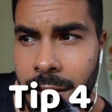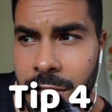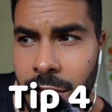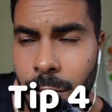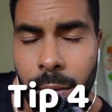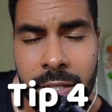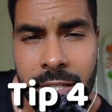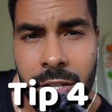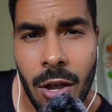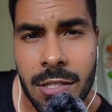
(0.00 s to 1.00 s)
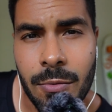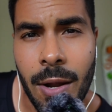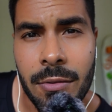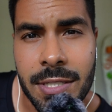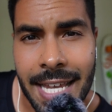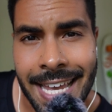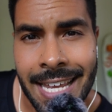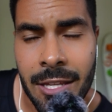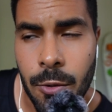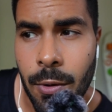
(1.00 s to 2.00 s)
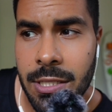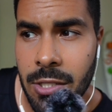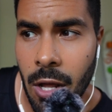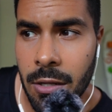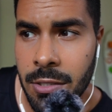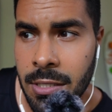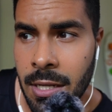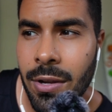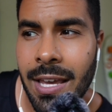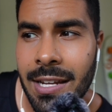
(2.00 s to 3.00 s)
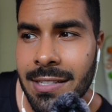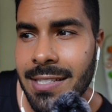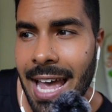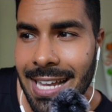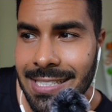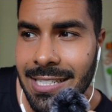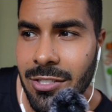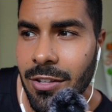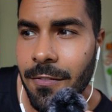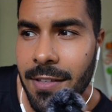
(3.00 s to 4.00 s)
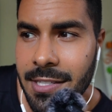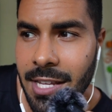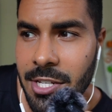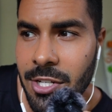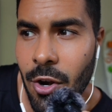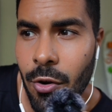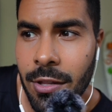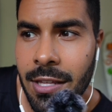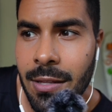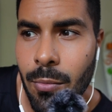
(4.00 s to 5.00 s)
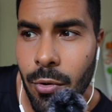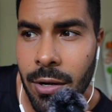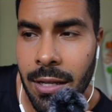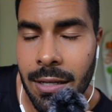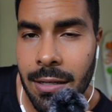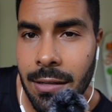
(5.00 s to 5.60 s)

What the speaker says: the shuttle buses cost around $10 US, or get a taxi to the 5th station early in the morning,